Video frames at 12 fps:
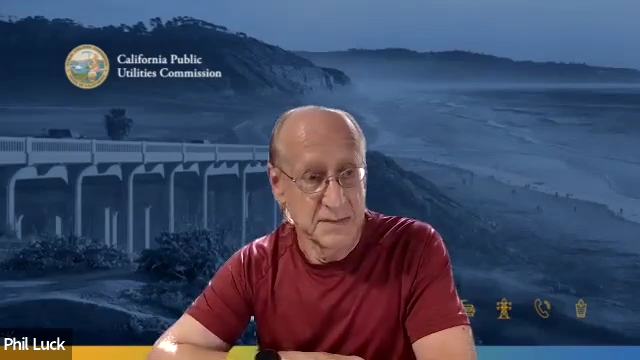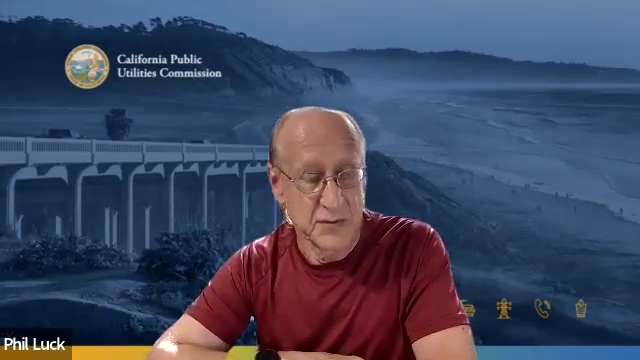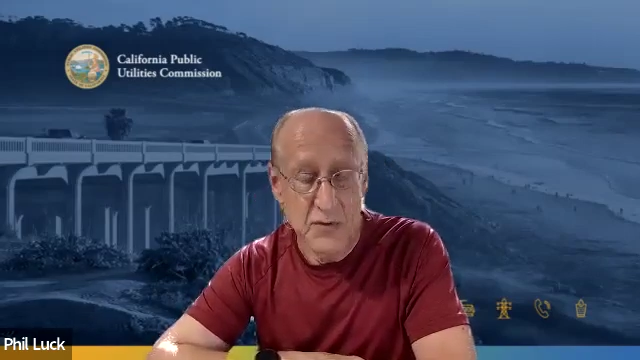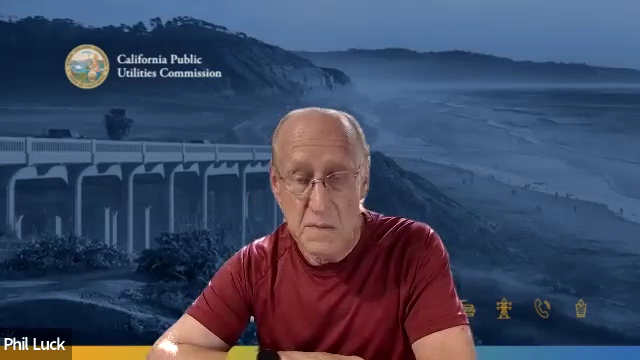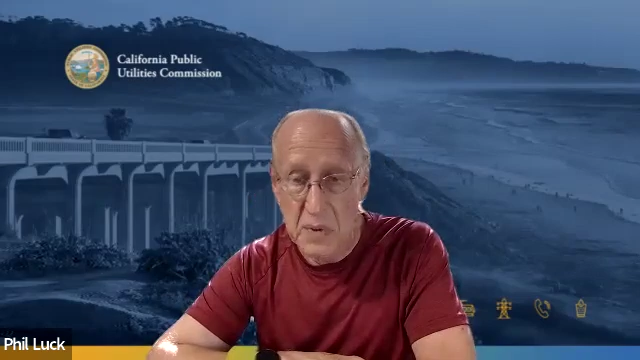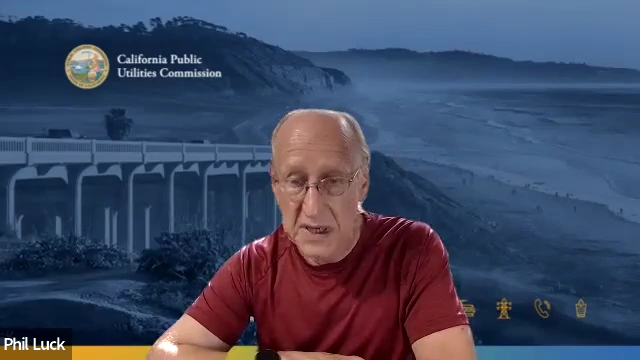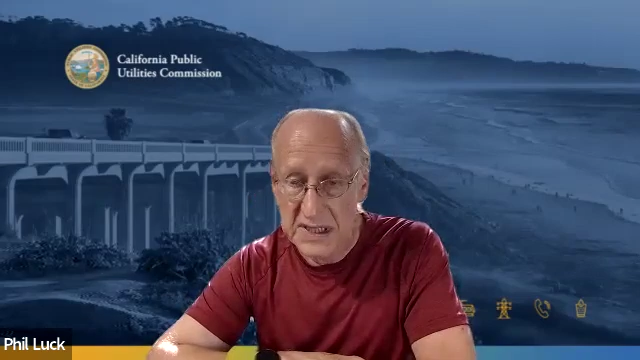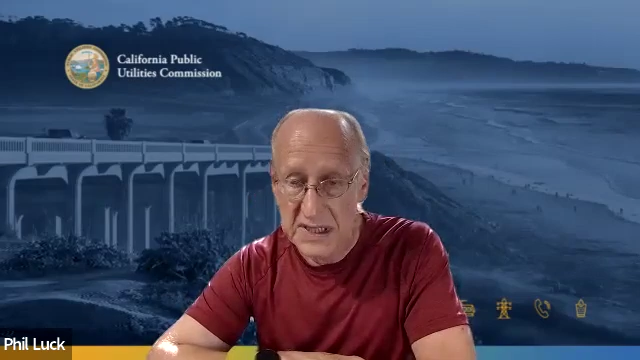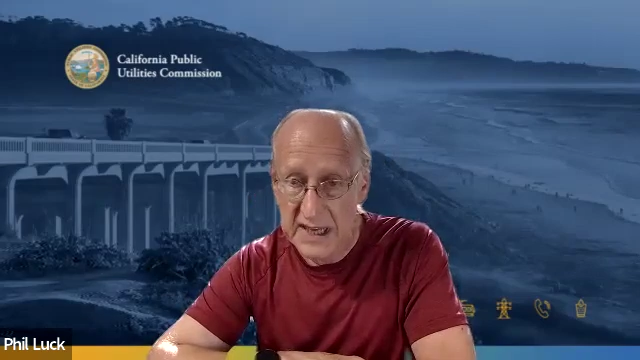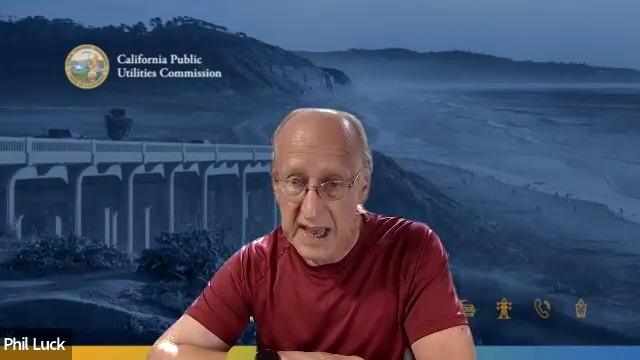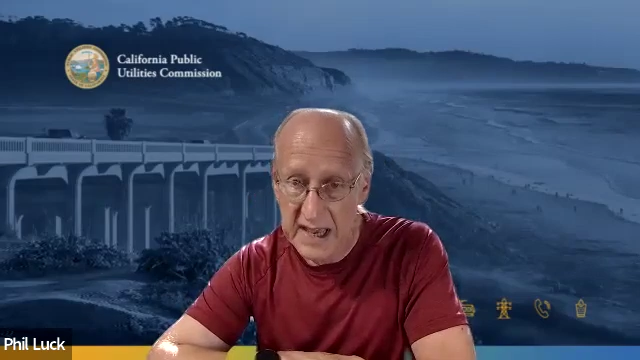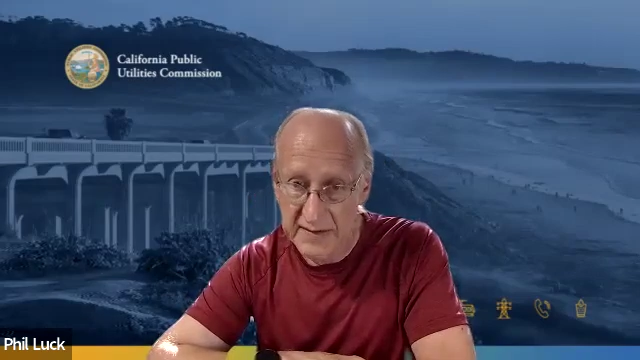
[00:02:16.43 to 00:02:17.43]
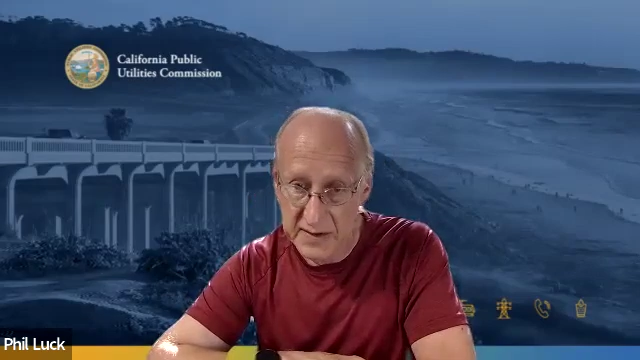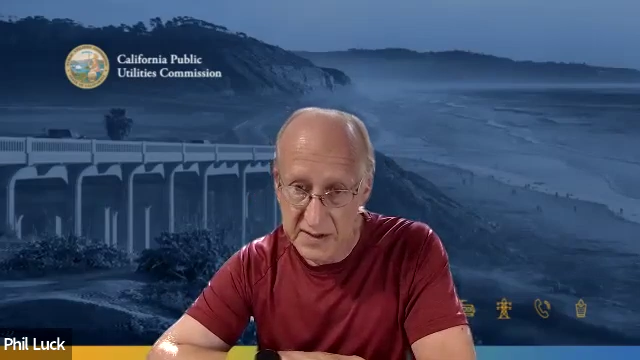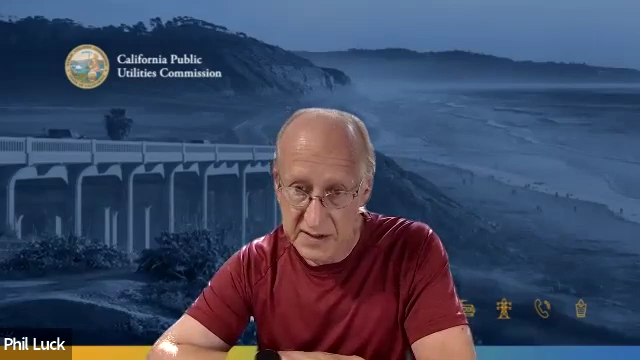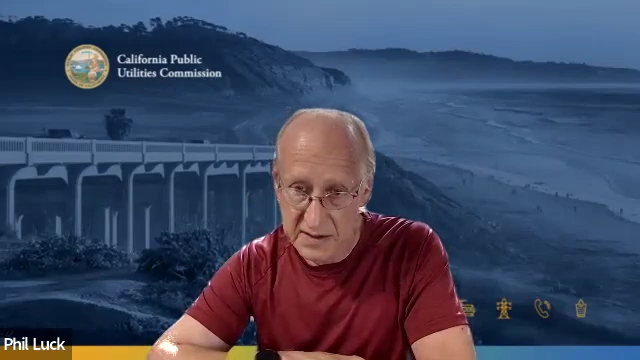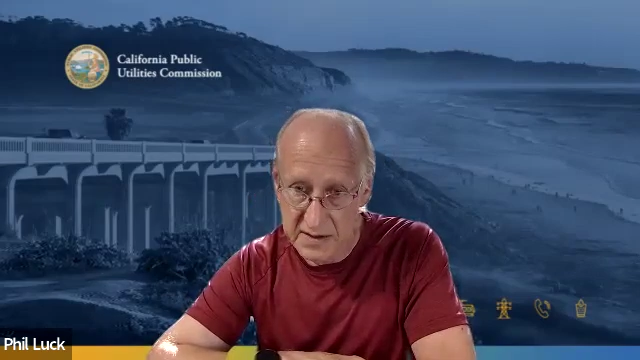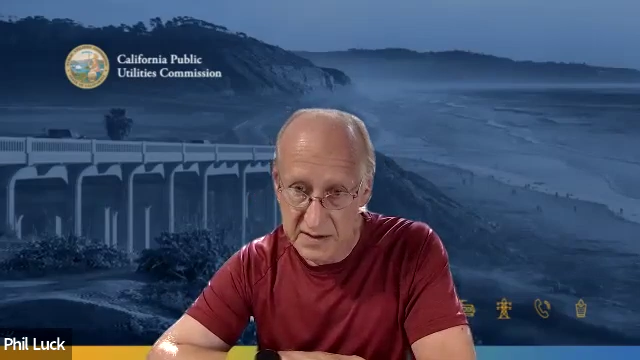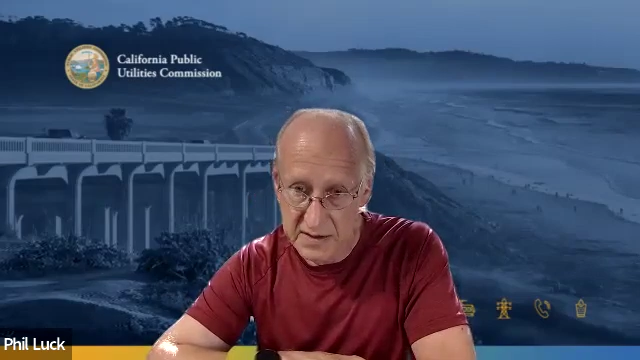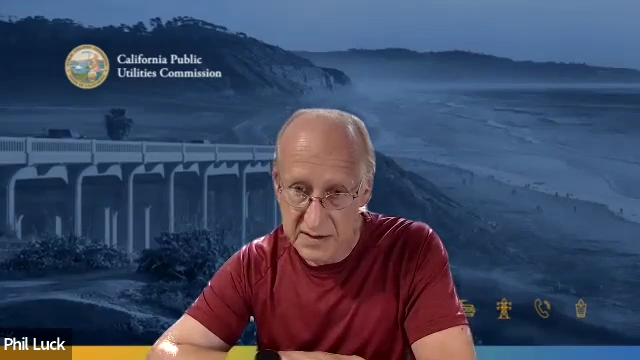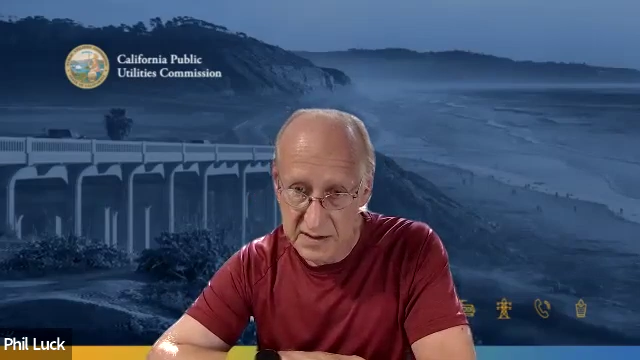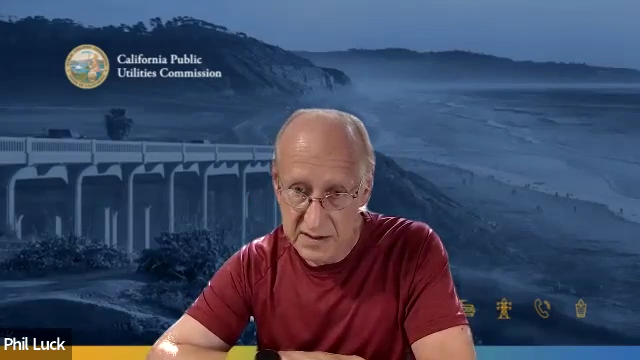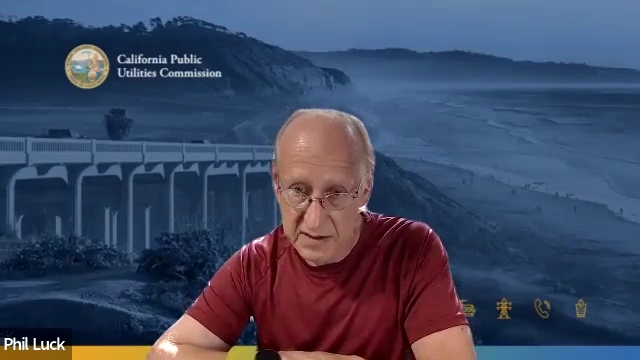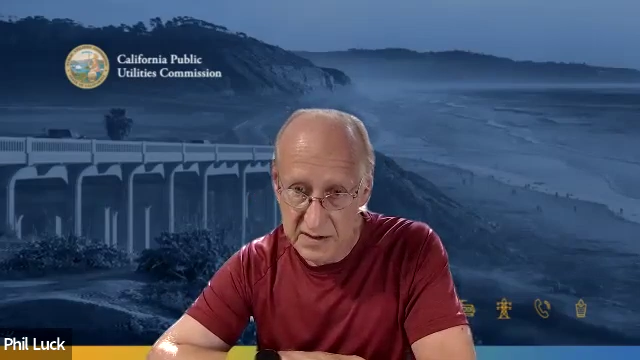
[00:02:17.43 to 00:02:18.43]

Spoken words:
rebutting evidence